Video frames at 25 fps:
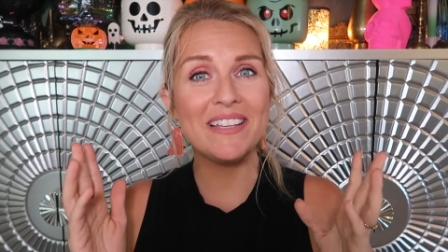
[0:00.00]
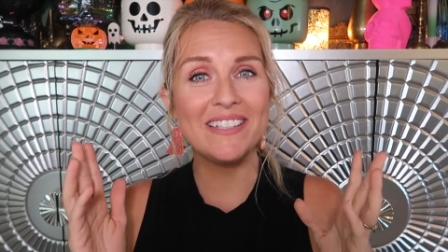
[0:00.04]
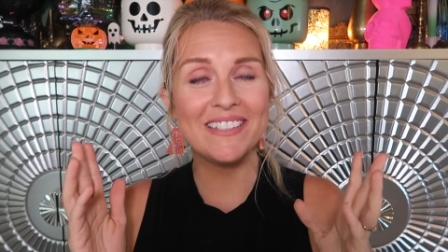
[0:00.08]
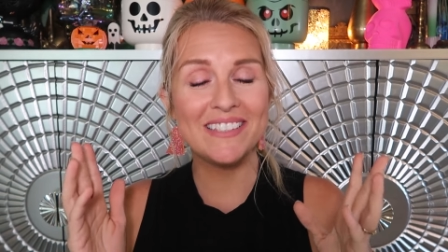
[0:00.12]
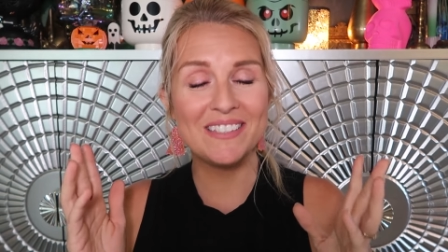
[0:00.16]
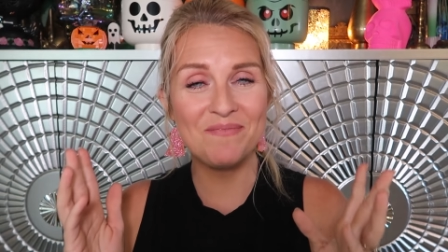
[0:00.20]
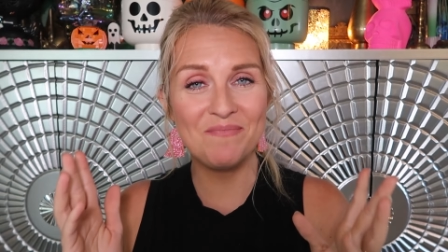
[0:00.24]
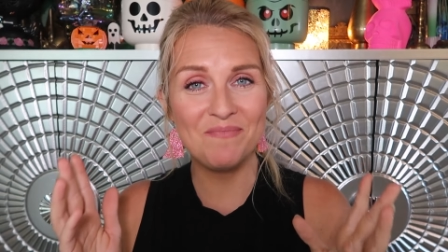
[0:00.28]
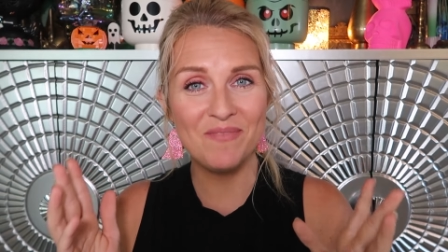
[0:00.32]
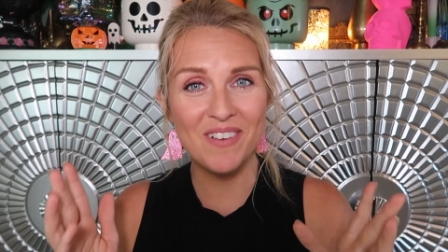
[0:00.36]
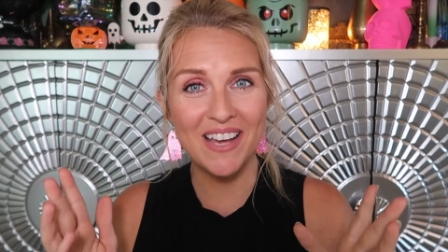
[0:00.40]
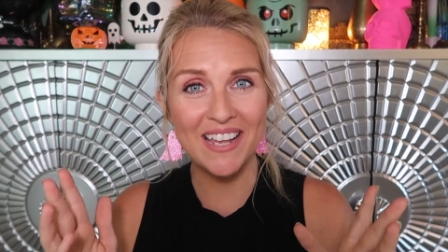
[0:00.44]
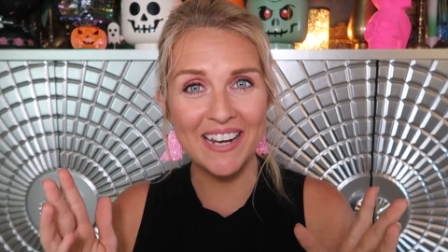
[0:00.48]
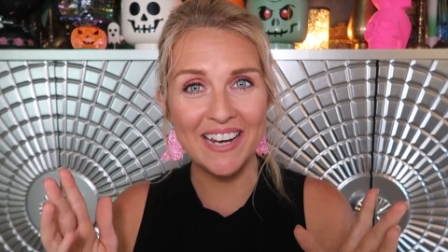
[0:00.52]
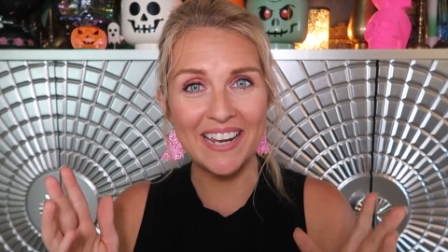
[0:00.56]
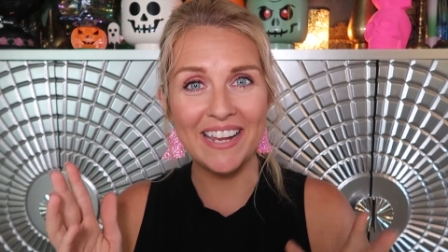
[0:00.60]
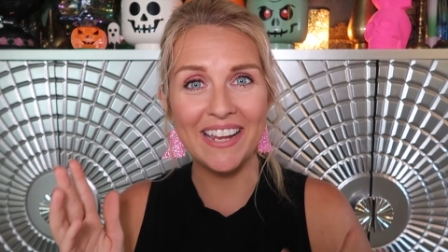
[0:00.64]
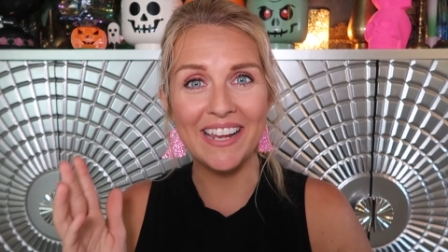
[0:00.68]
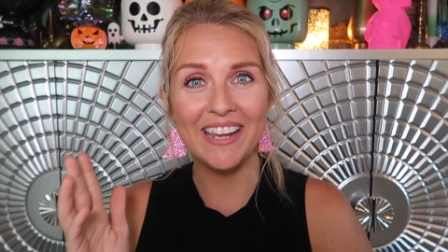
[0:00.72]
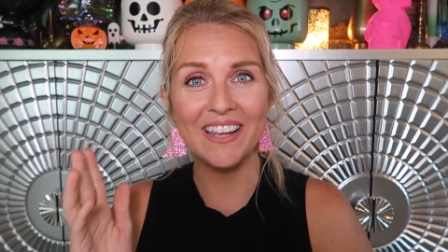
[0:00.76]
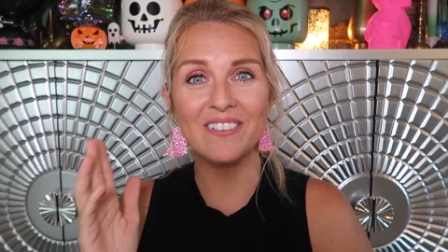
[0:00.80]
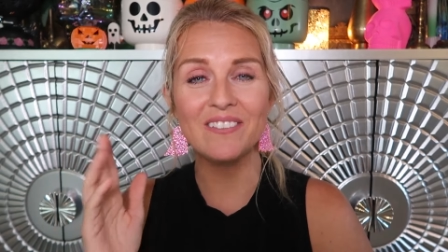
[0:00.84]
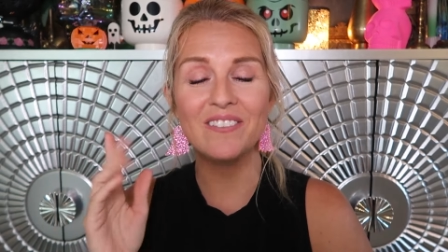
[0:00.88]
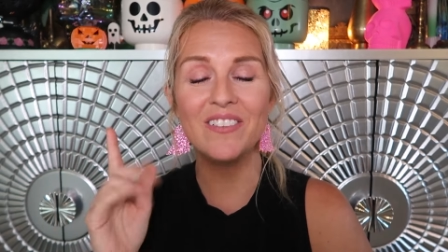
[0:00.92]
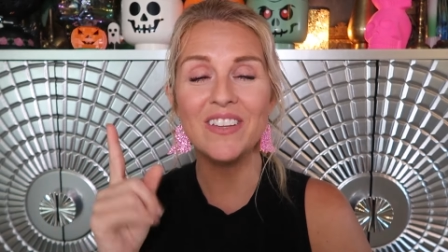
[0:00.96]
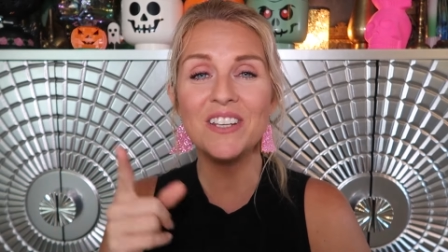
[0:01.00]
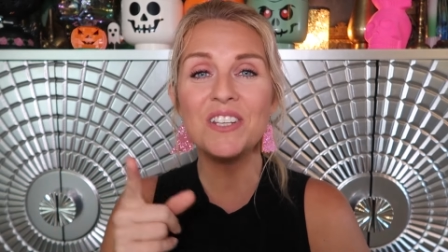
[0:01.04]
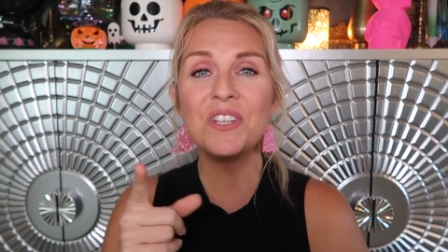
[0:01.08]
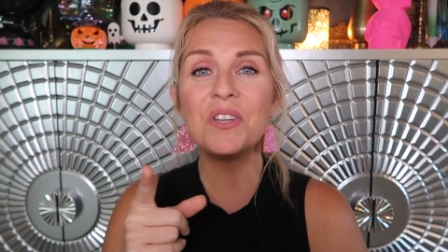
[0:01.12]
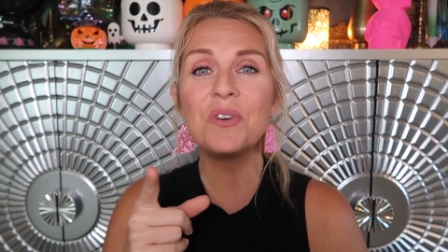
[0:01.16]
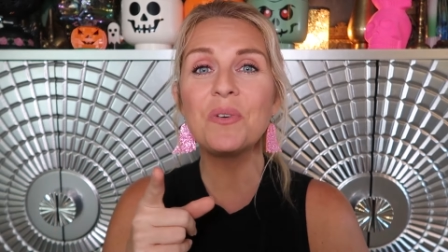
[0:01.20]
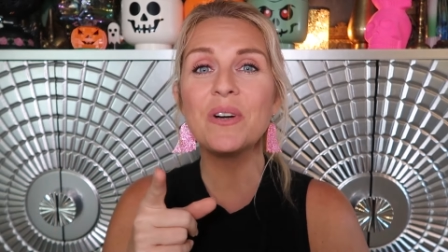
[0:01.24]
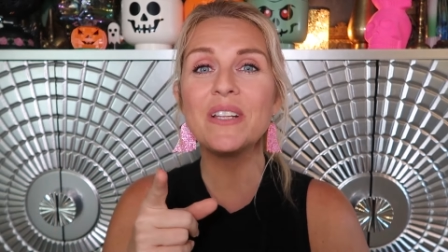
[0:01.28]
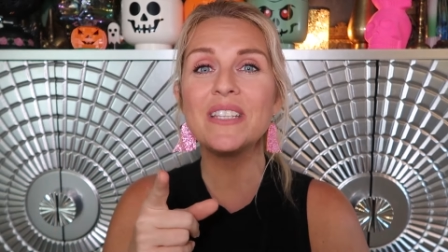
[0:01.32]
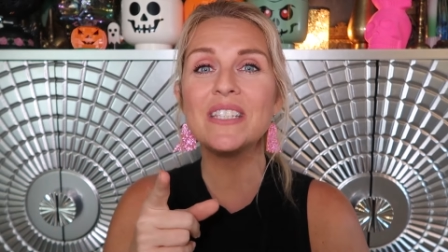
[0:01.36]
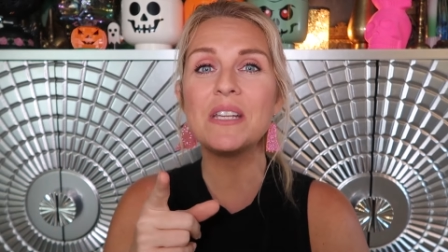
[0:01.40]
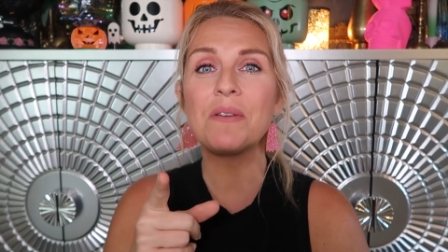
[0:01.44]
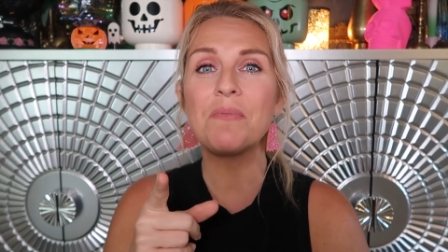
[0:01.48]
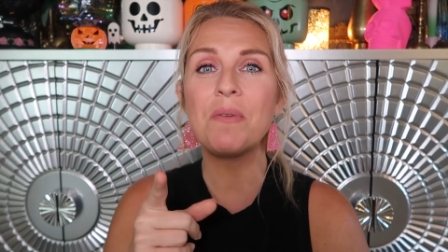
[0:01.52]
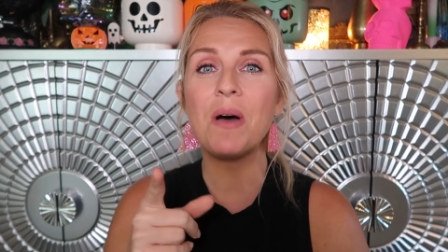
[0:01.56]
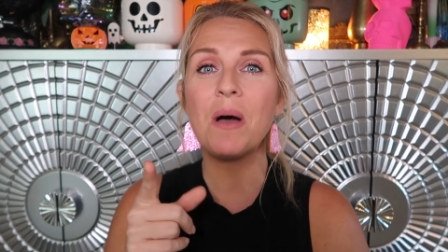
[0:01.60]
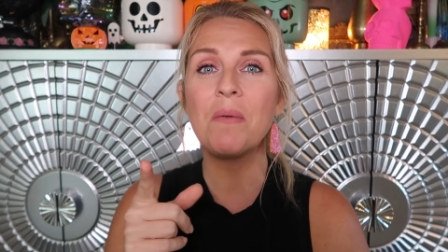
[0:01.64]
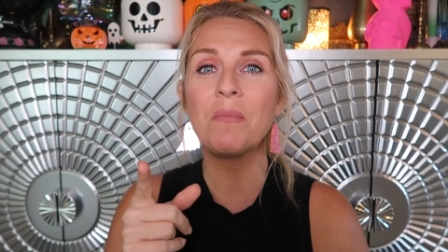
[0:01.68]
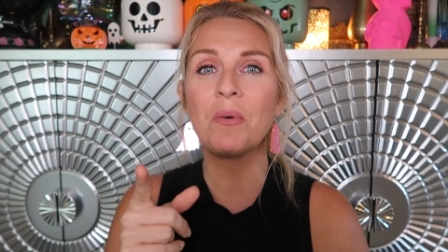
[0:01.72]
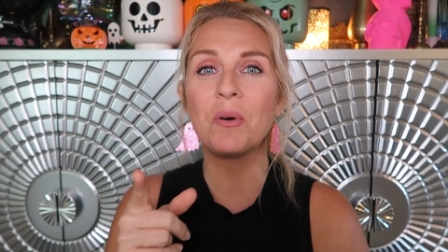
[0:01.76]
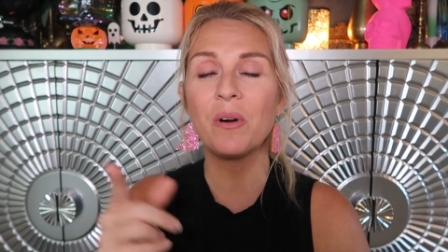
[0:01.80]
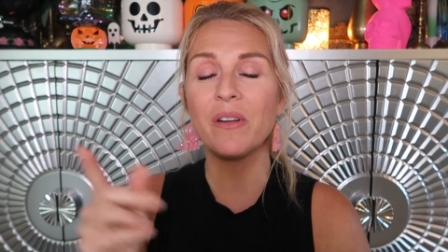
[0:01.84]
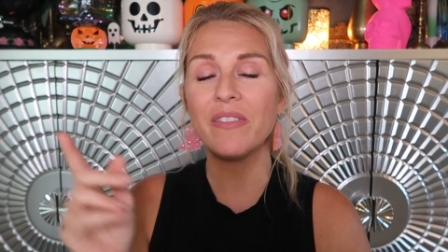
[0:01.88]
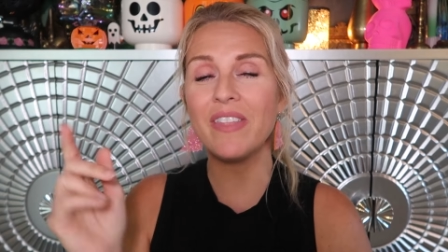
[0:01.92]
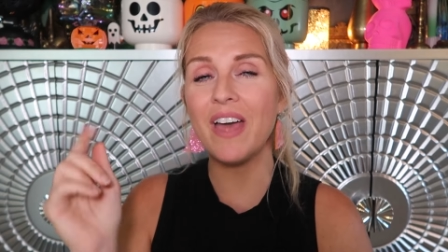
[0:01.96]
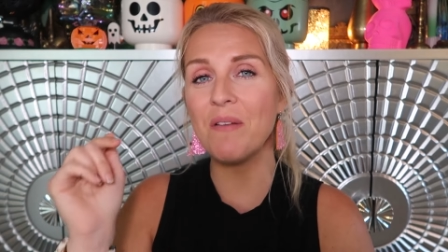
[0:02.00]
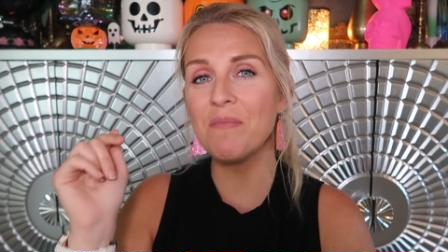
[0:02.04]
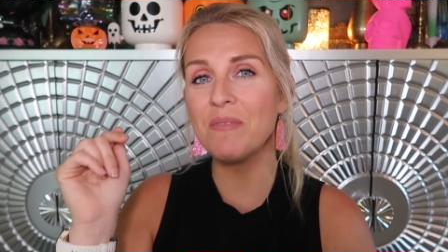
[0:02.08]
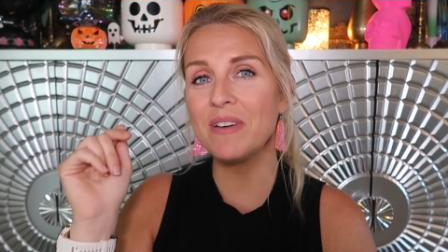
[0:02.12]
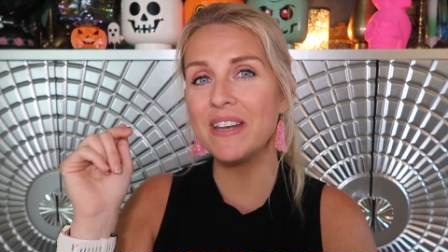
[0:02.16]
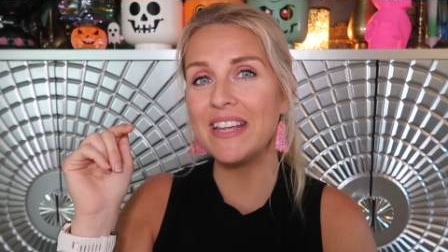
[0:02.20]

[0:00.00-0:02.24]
is money. Vendoo wants to put more of that